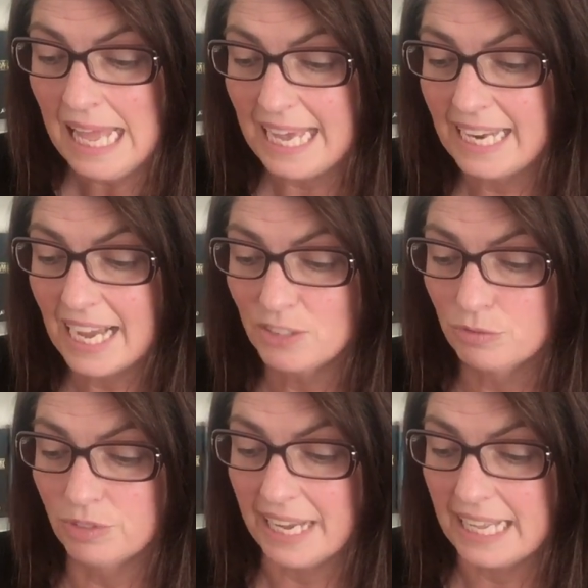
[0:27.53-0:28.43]
It
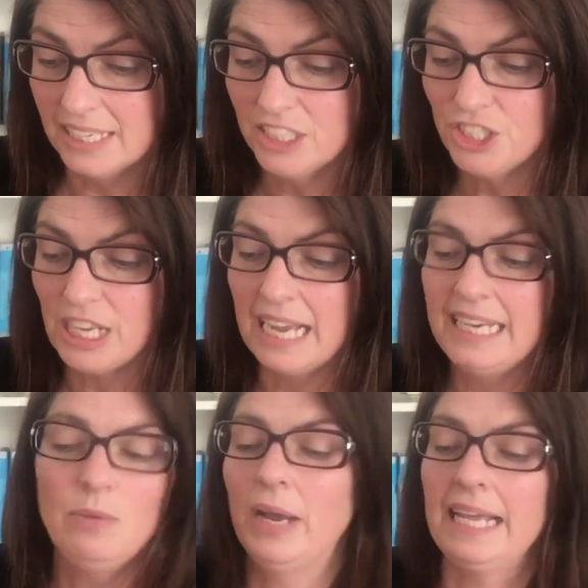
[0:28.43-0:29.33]
had real
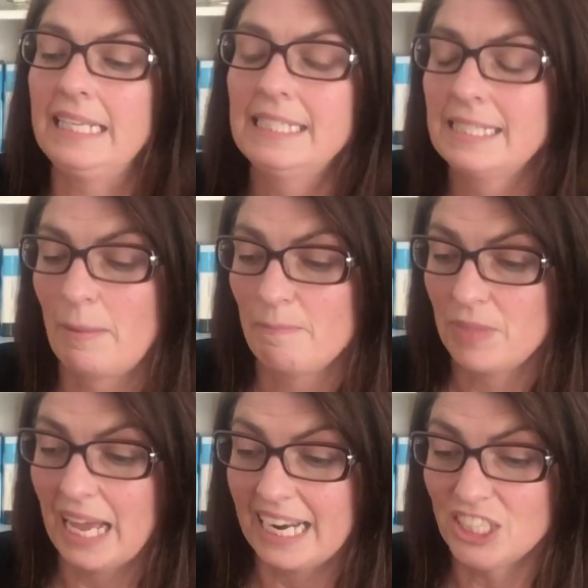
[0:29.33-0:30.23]
shiny wings
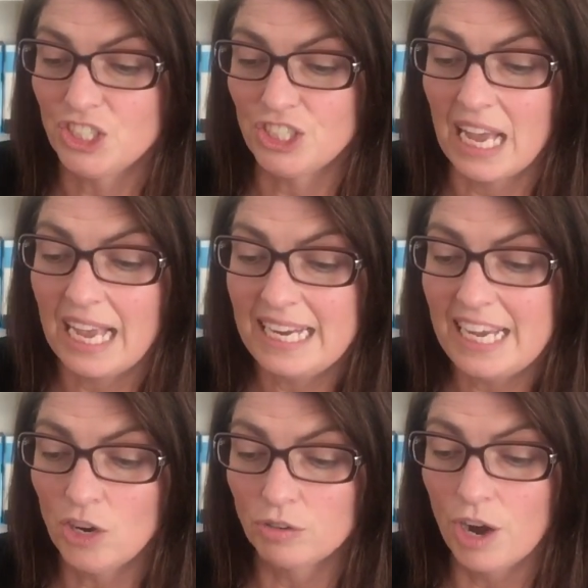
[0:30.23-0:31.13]
and a shiny
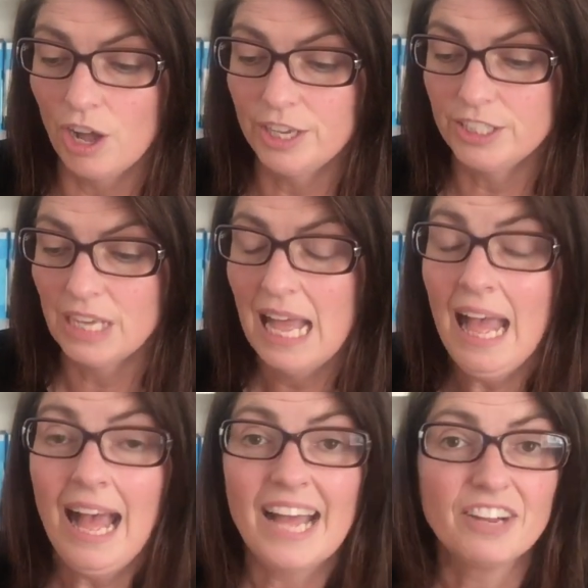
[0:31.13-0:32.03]
crown
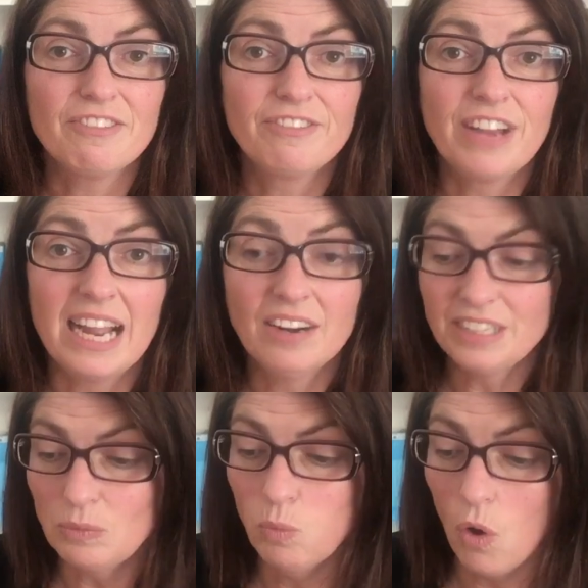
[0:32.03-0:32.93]
and a
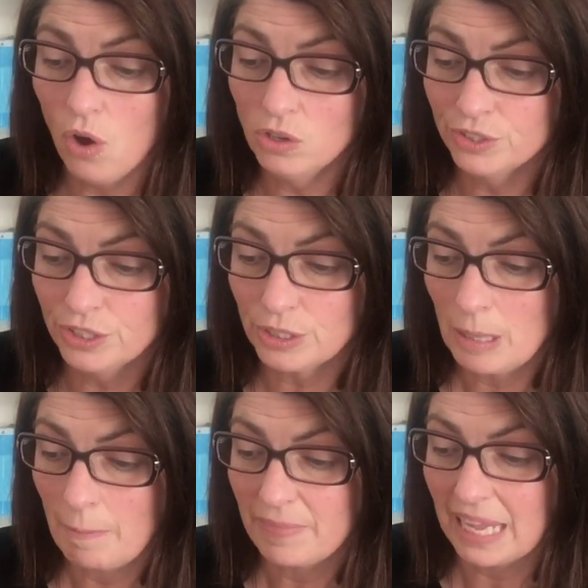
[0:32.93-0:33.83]
fairy wand
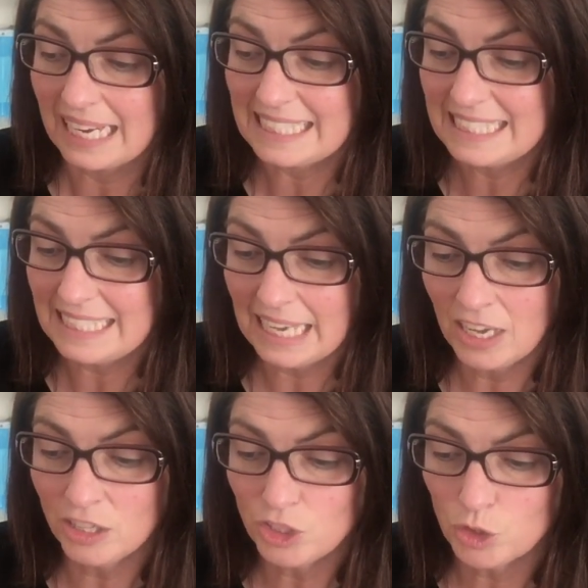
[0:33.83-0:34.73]
and a sticking
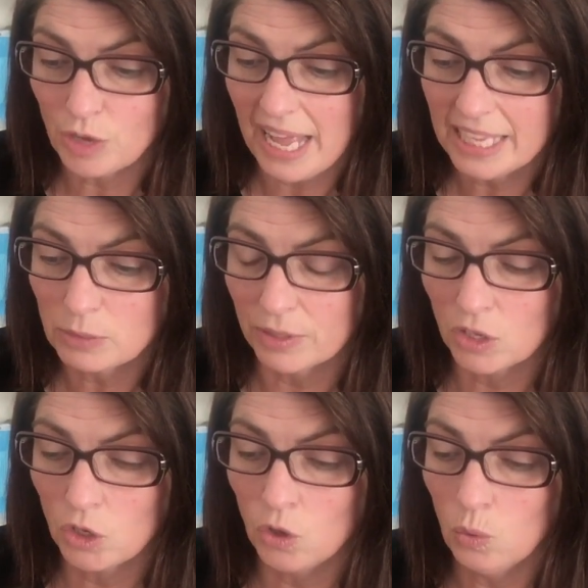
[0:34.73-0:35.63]
out dress with
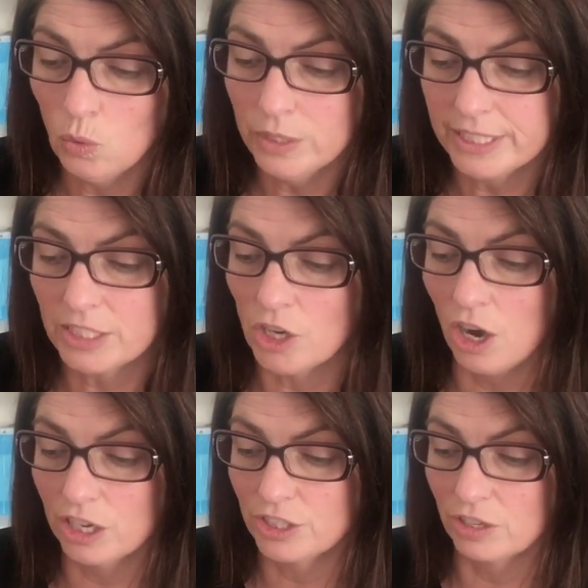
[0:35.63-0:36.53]
gold
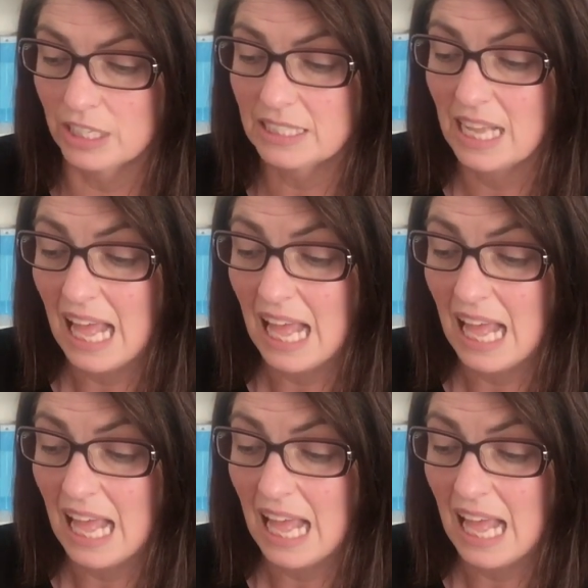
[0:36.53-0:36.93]
stars on it,